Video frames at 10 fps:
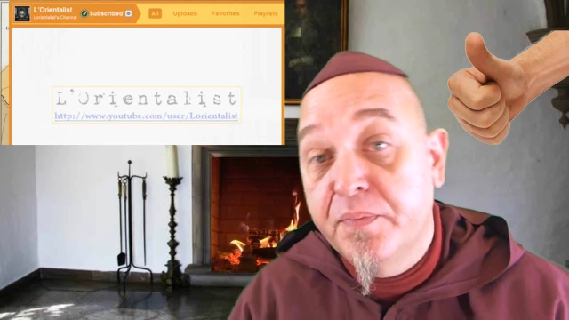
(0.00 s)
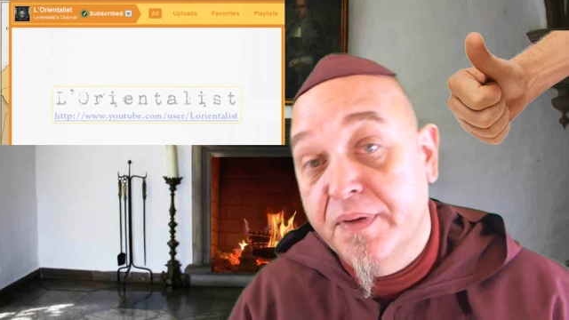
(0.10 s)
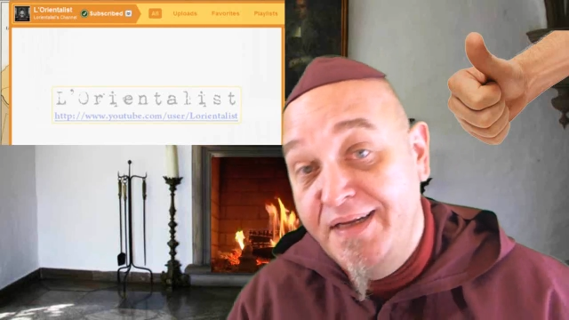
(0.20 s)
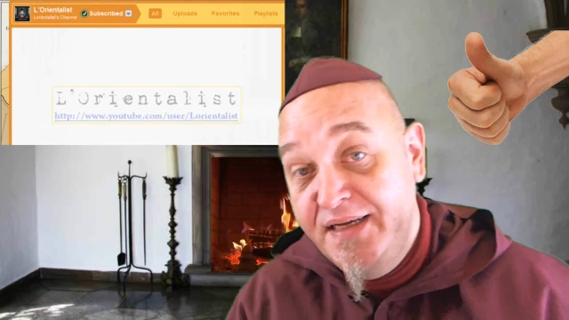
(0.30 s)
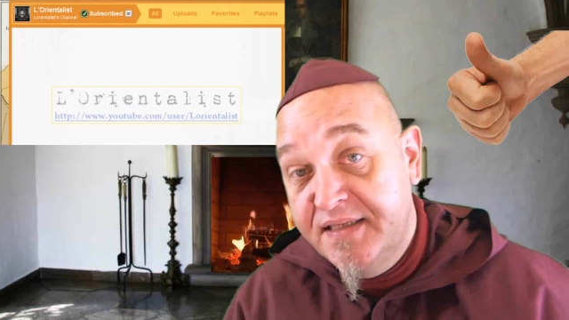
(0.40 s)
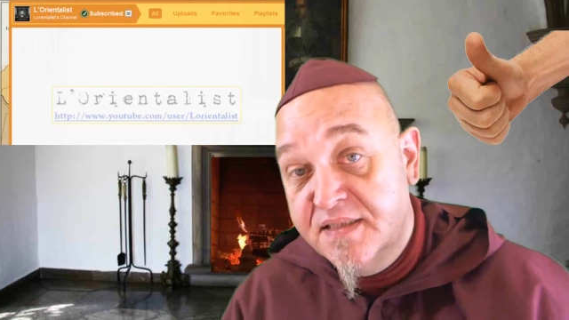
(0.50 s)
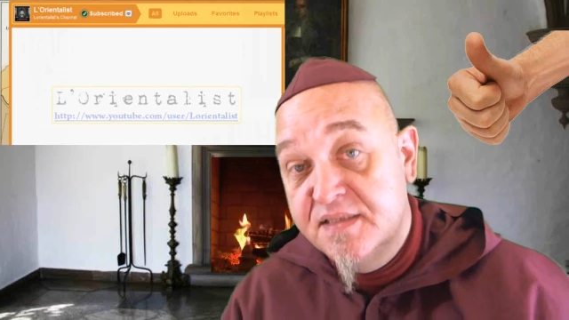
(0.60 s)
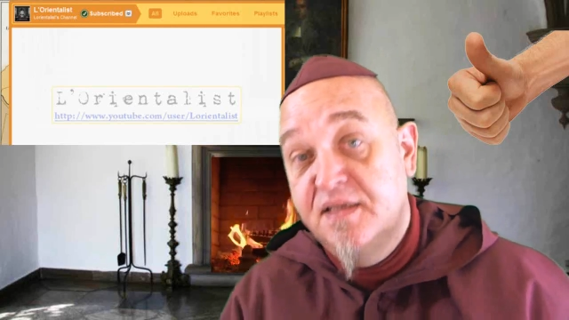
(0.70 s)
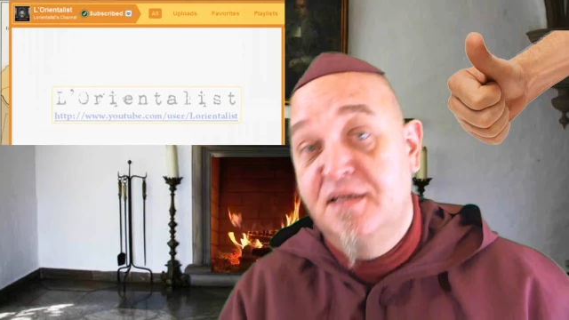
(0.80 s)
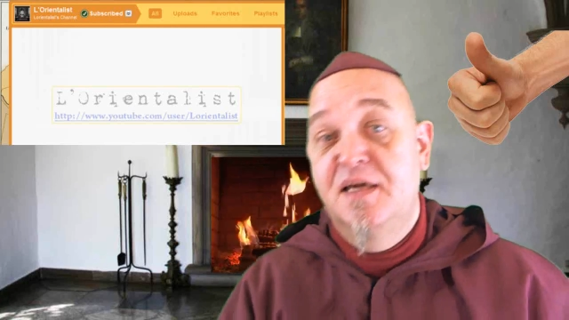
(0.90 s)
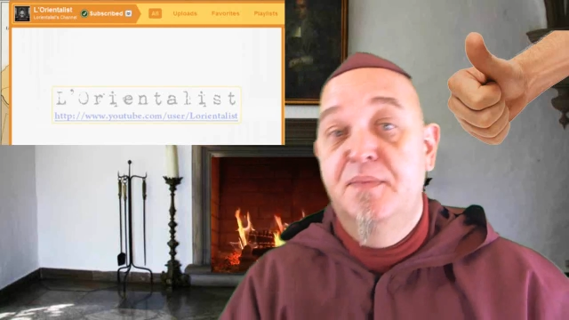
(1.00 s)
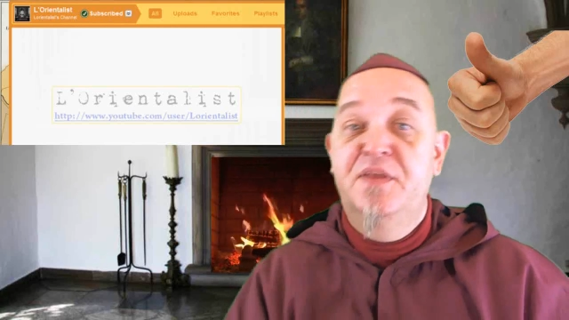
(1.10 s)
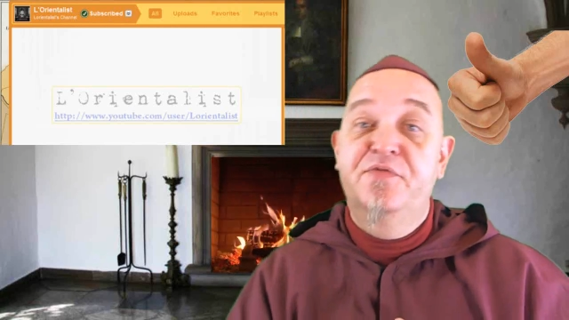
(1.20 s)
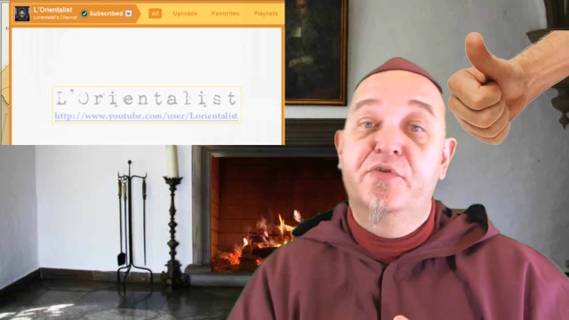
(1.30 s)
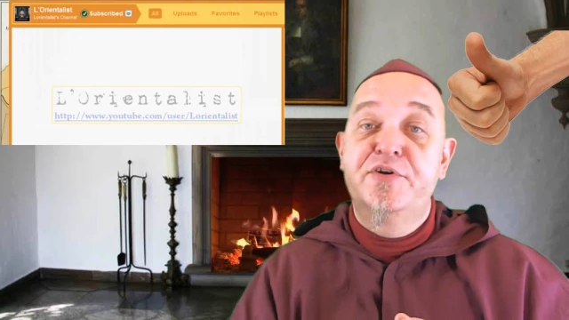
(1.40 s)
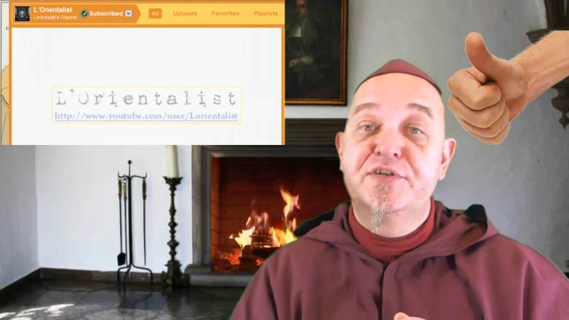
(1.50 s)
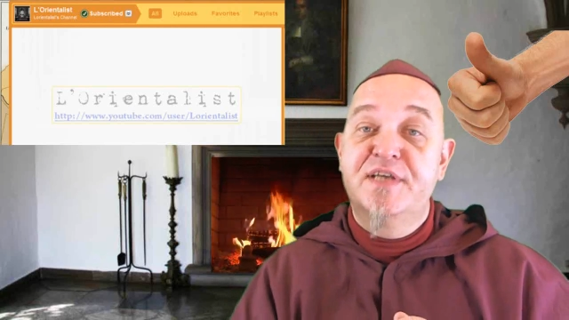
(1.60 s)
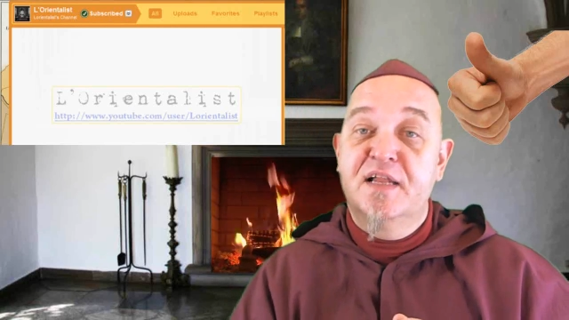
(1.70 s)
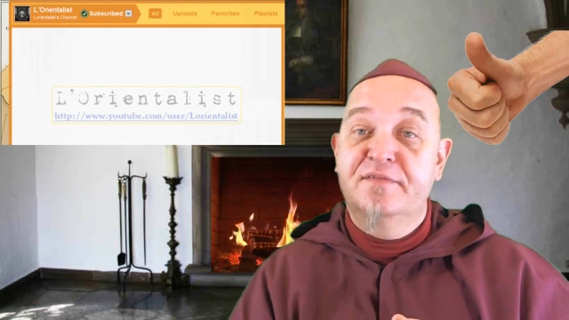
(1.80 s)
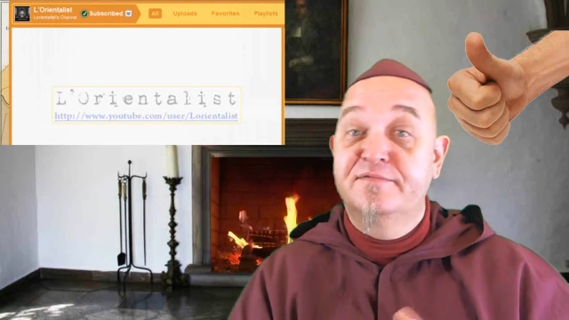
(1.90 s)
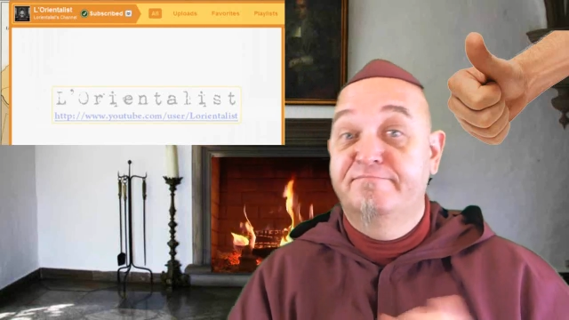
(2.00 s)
please keep it for yourself.